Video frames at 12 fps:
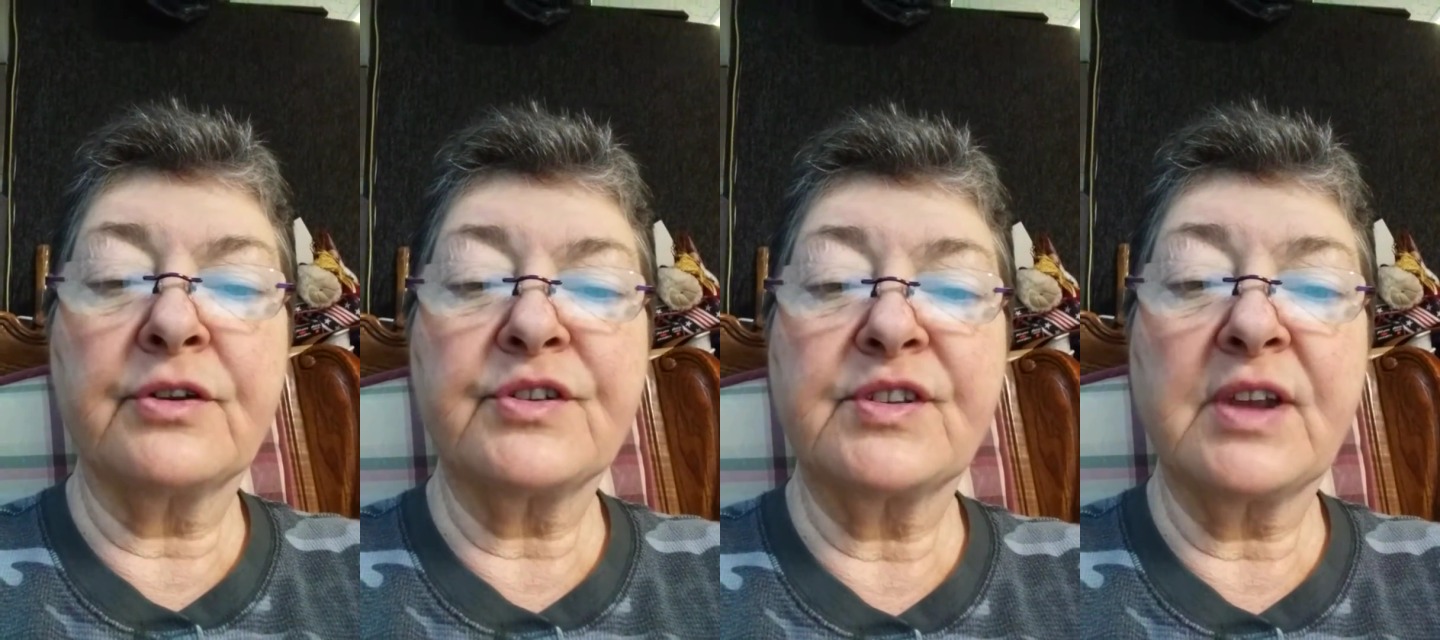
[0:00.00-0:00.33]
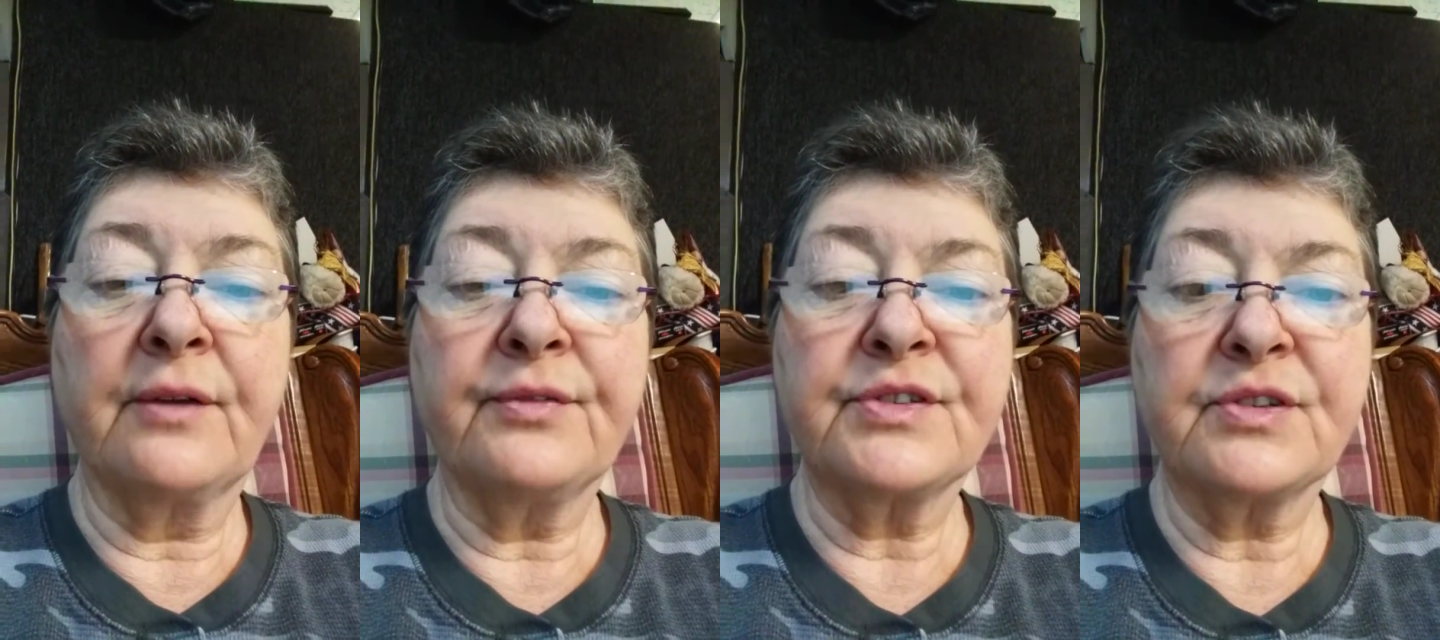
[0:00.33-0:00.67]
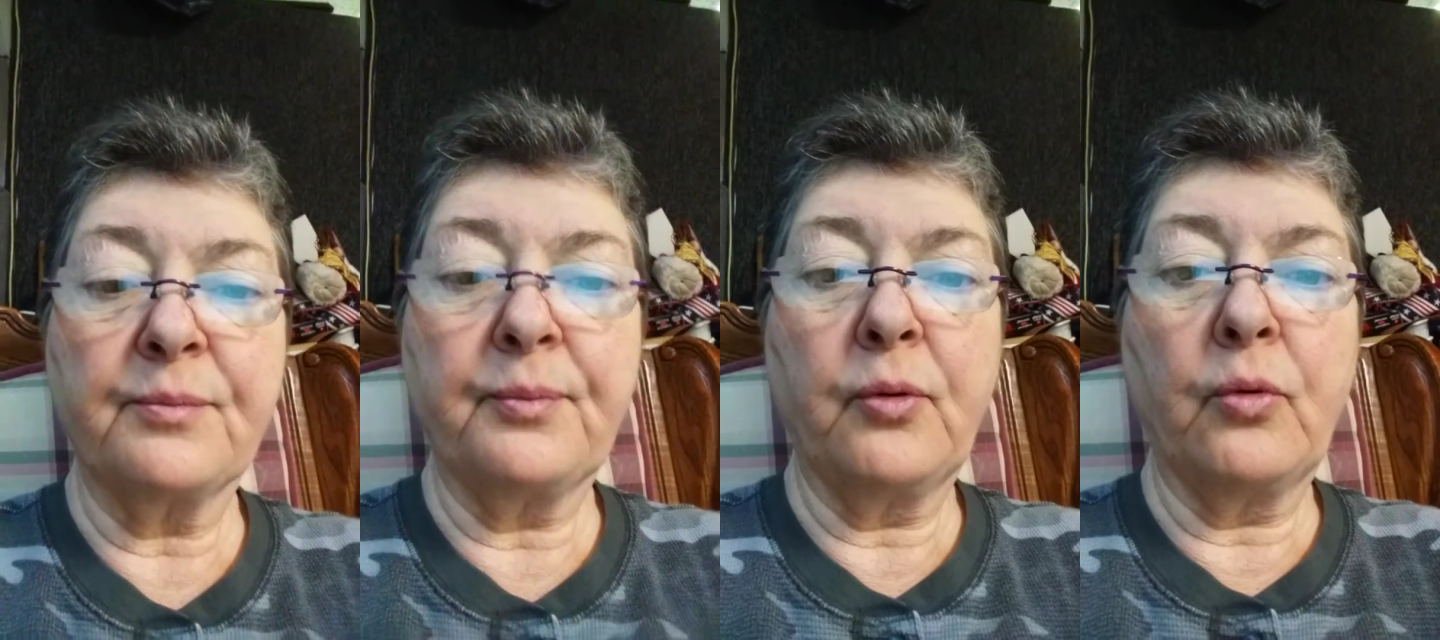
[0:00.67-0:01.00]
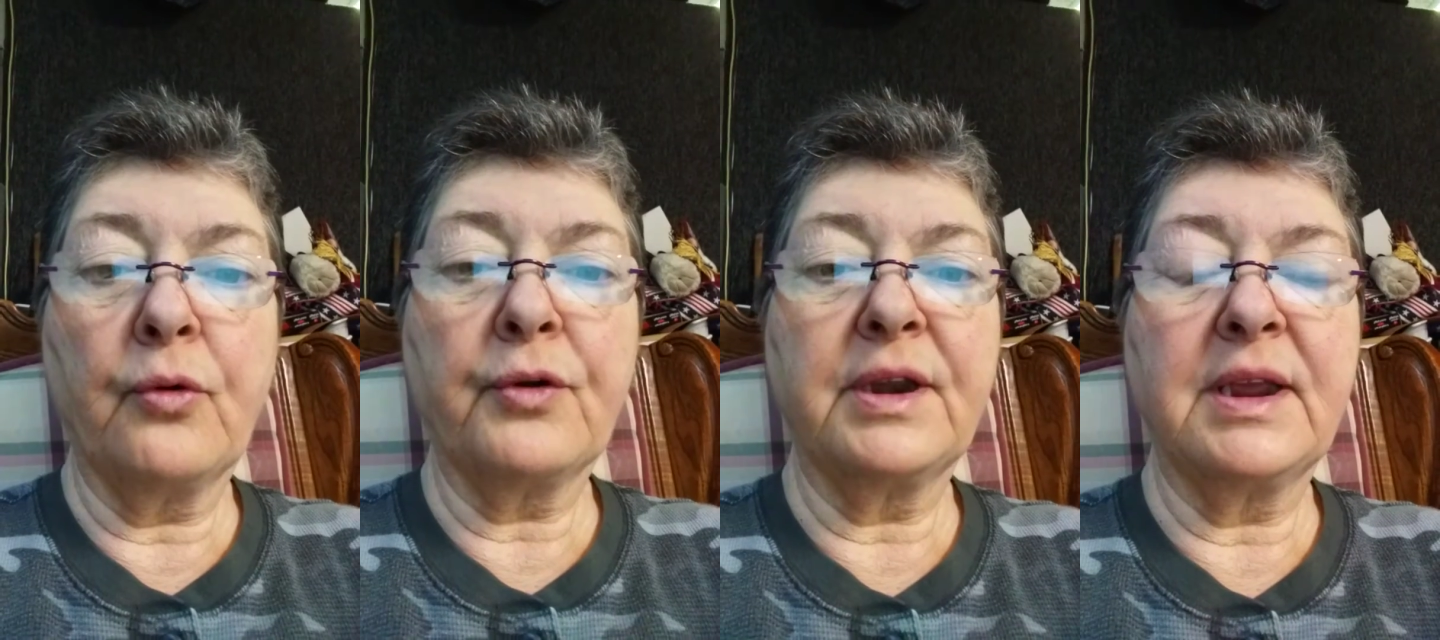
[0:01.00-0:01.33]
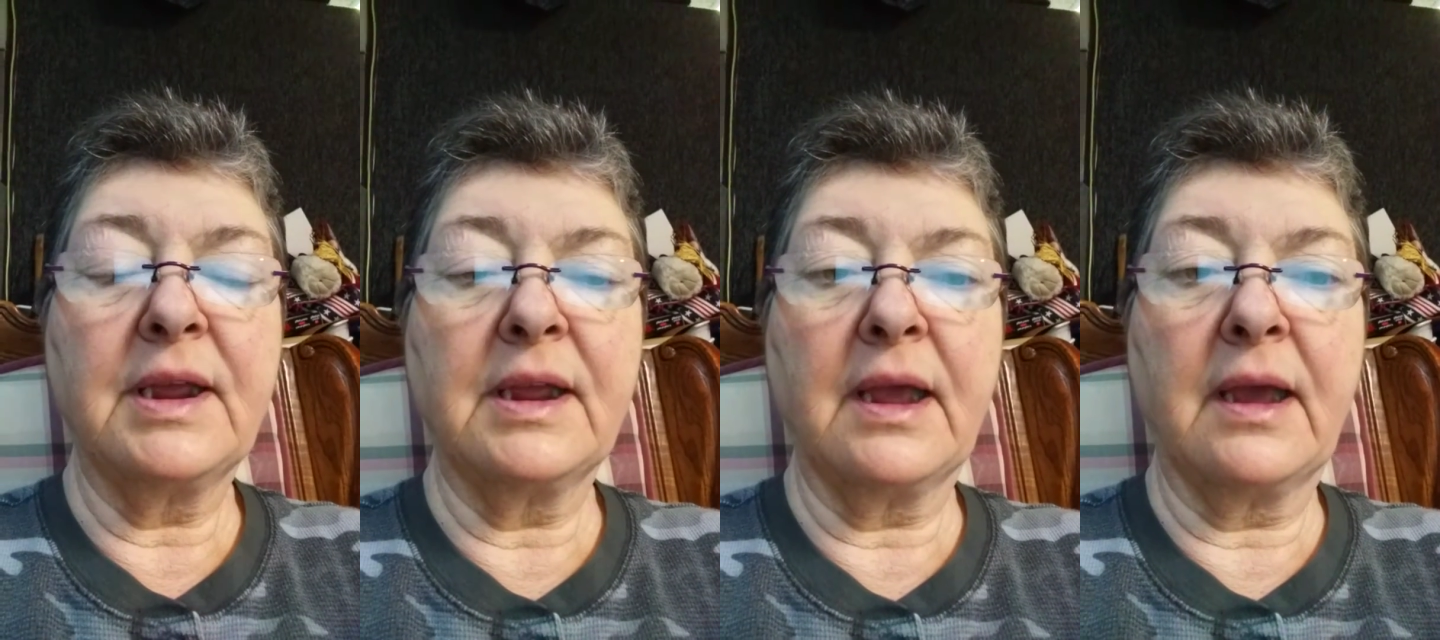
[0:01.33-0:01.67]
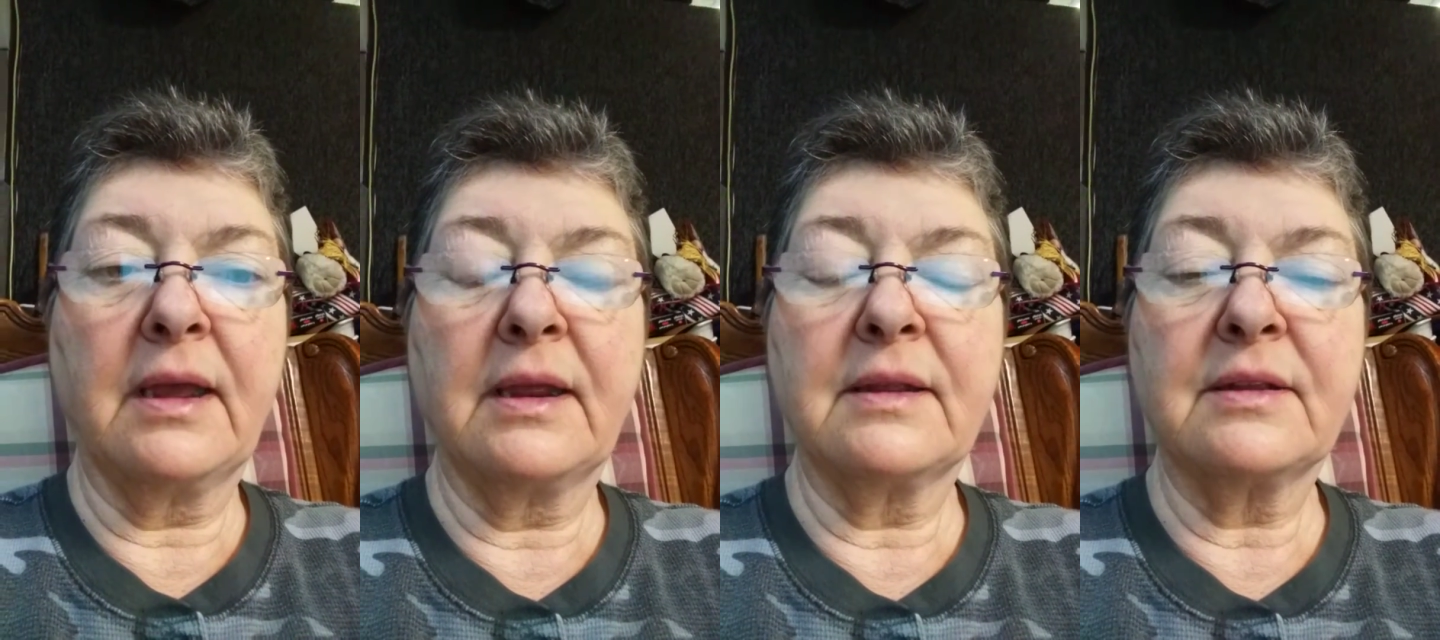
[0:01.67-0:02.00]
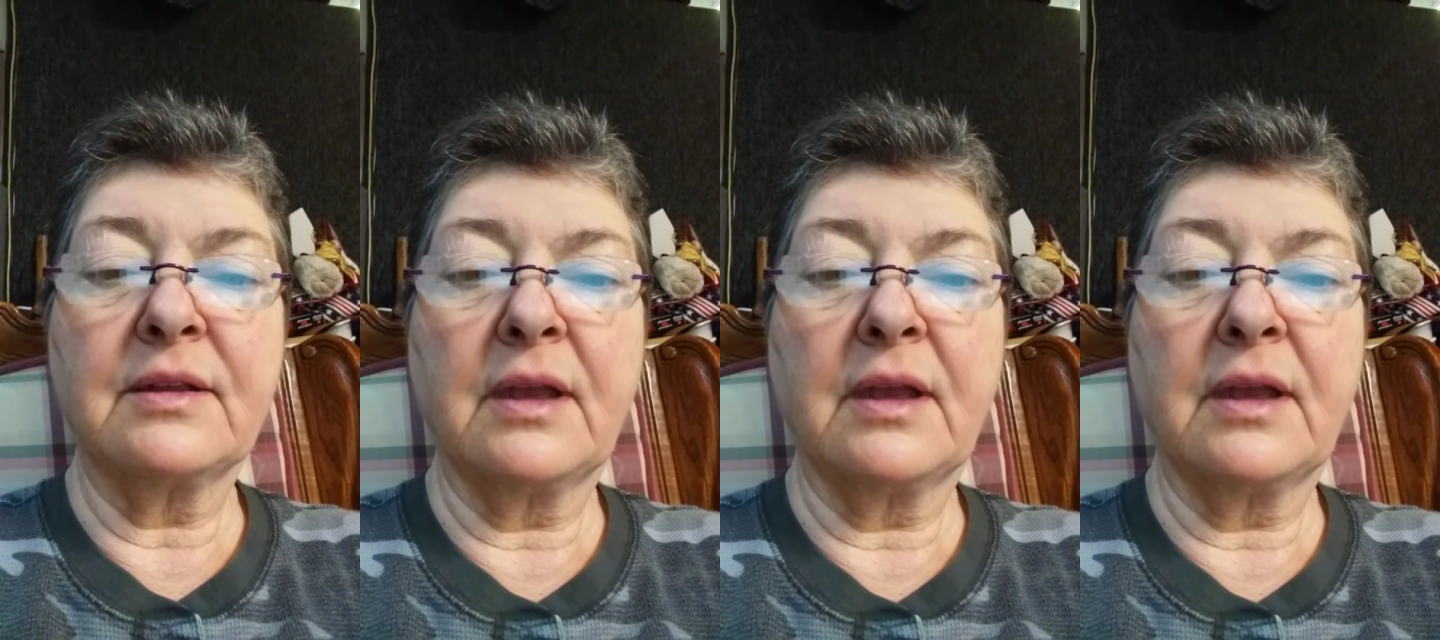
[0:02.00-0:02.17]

self-supporting and